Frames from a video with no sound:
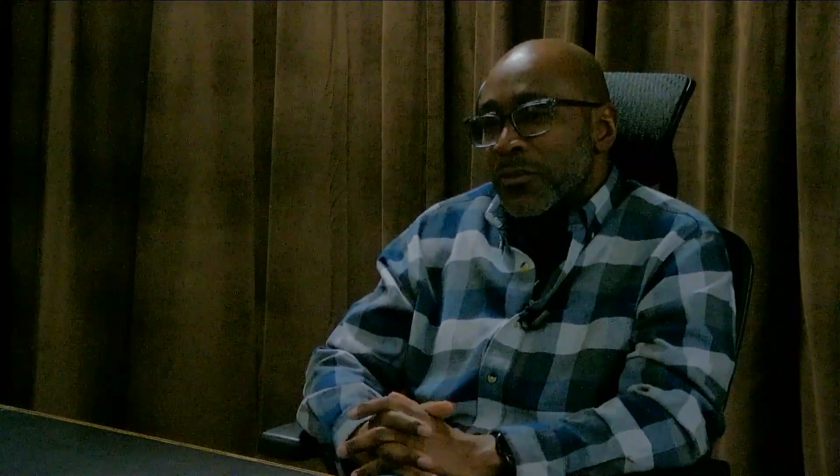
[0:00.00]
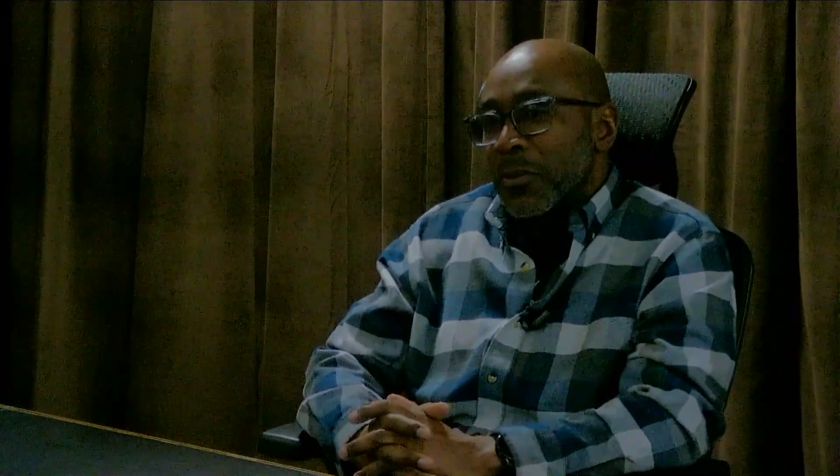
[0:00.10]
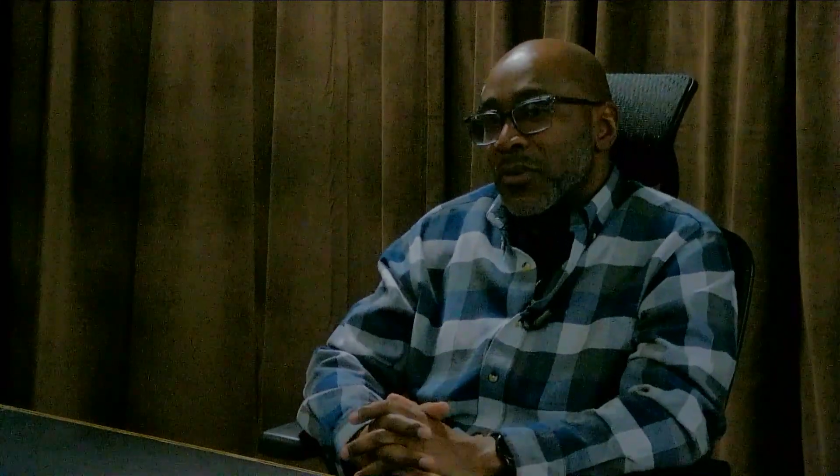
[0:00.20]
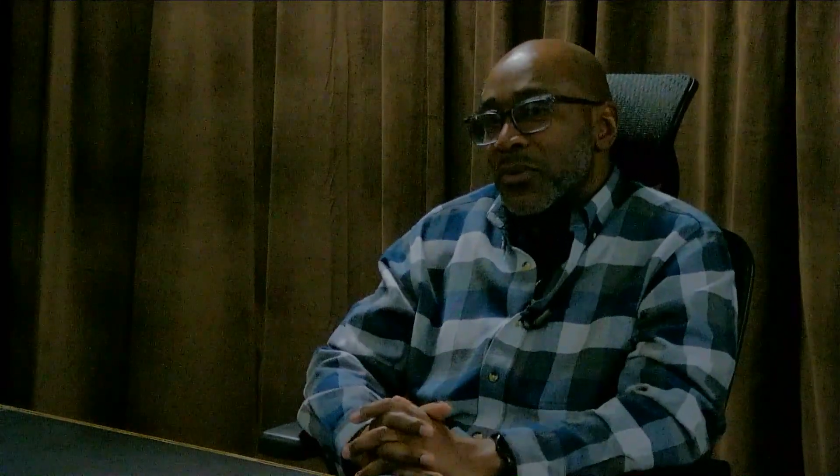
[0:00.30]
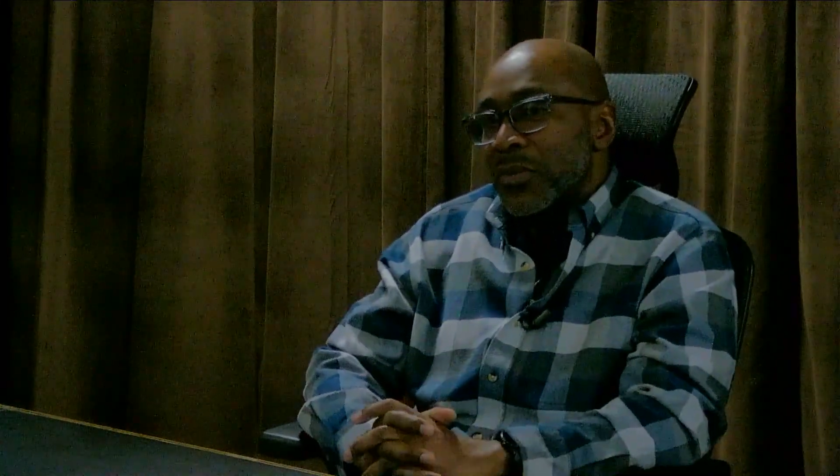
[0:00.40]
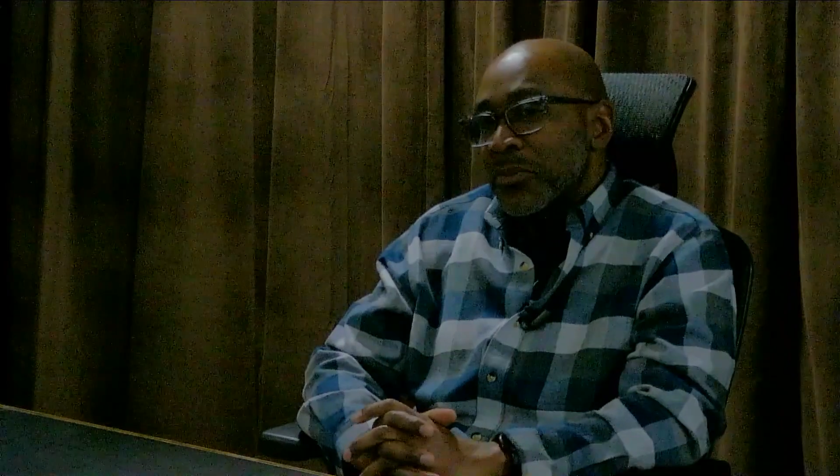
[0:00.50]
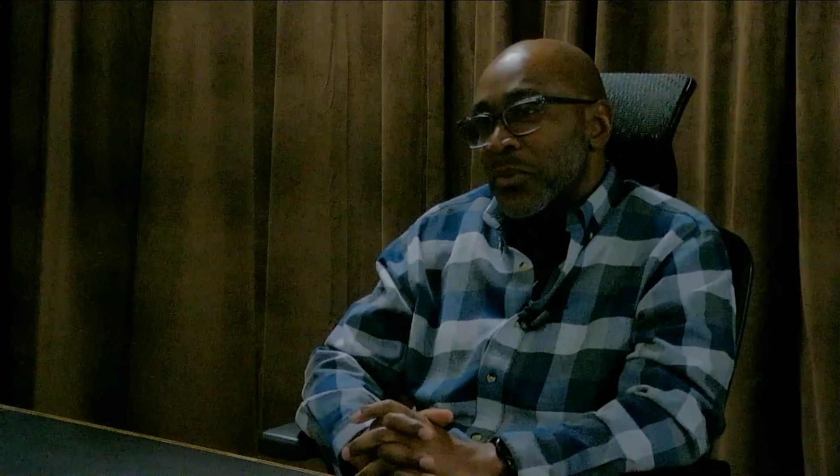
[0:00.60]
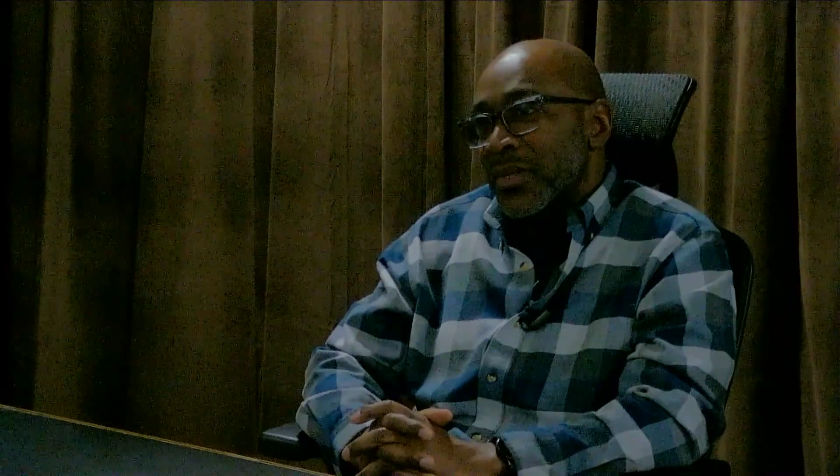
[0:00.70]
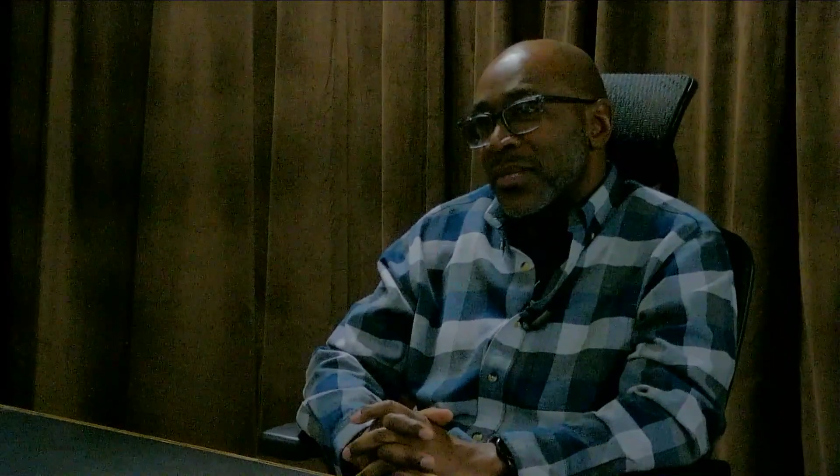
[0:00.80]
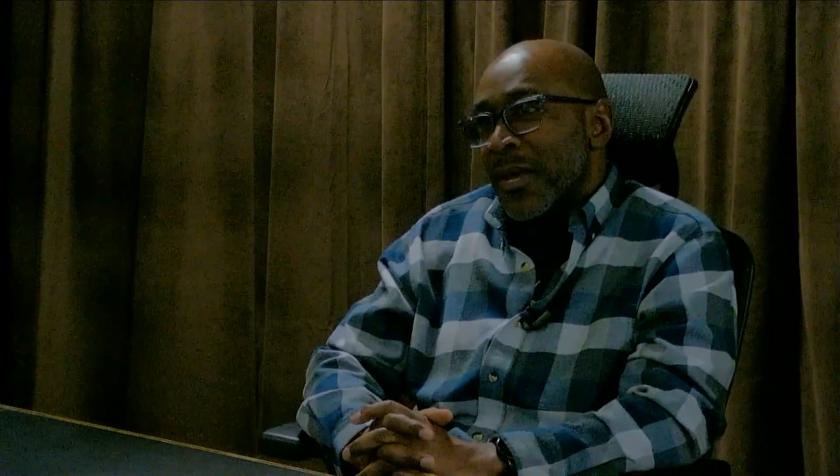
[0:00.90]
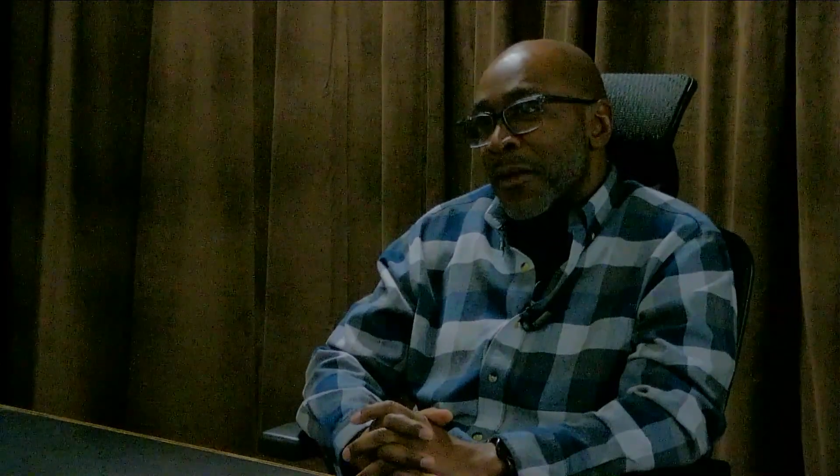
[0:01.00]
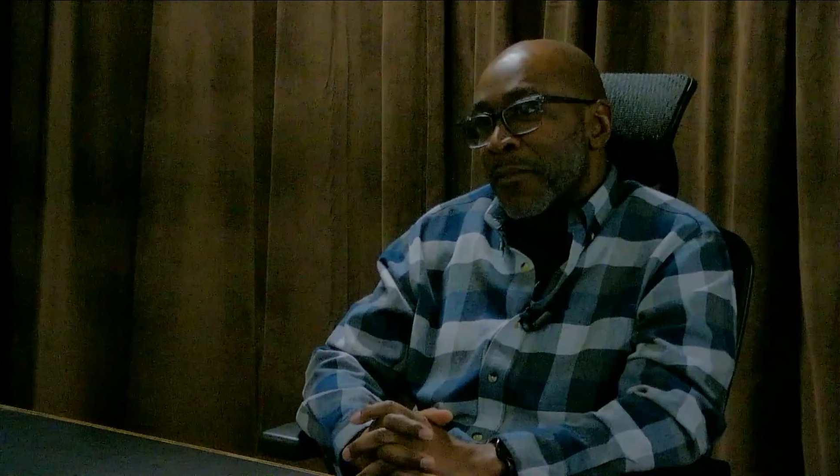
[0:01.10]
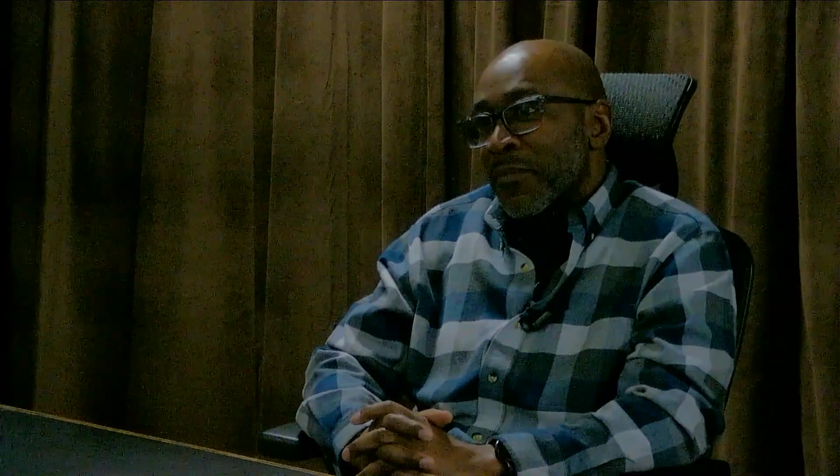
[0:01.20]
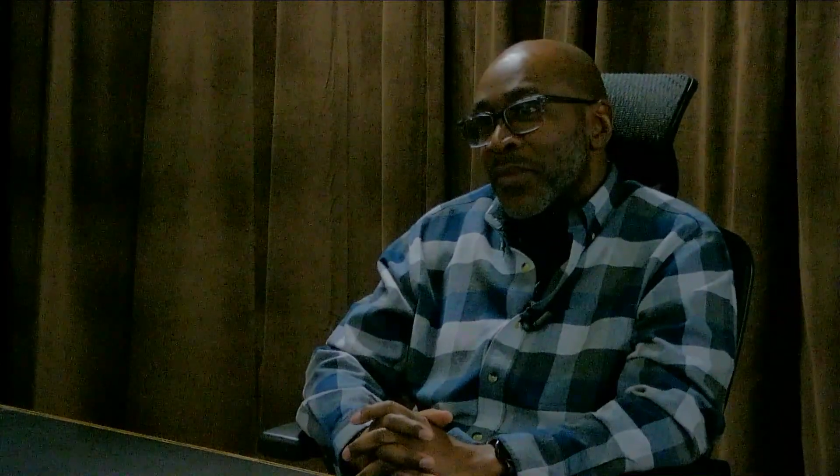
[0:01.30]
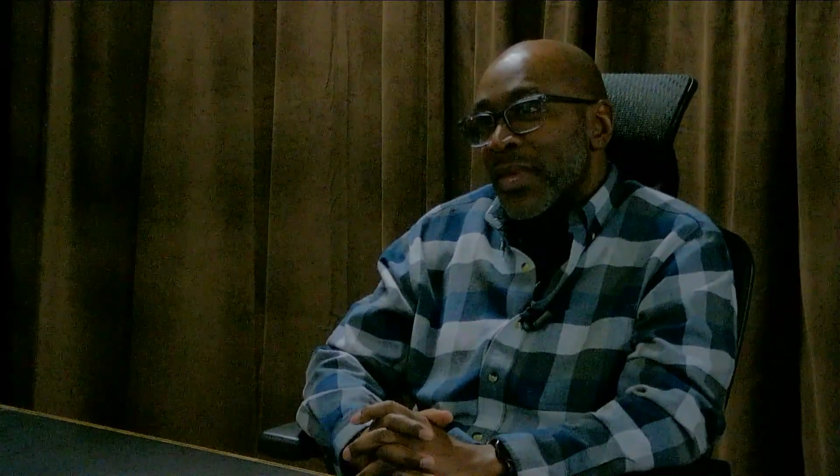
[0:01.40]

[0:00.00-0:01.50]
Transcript: spoke to us one time.